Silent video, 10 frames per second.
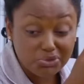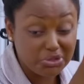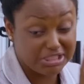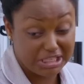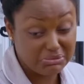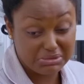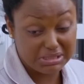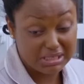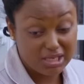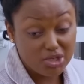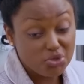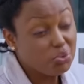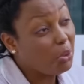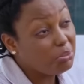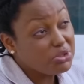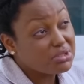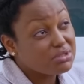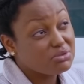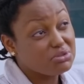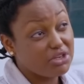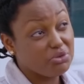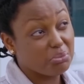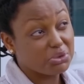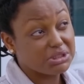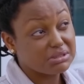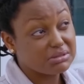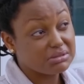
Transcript: what you are trying to say. You want me to lend you money?